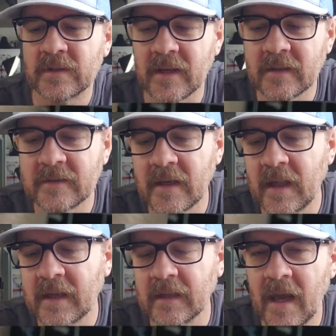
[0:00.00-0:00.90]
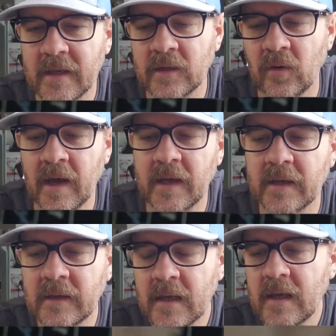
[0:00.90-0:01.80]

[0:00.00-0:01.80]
like say like a light gray,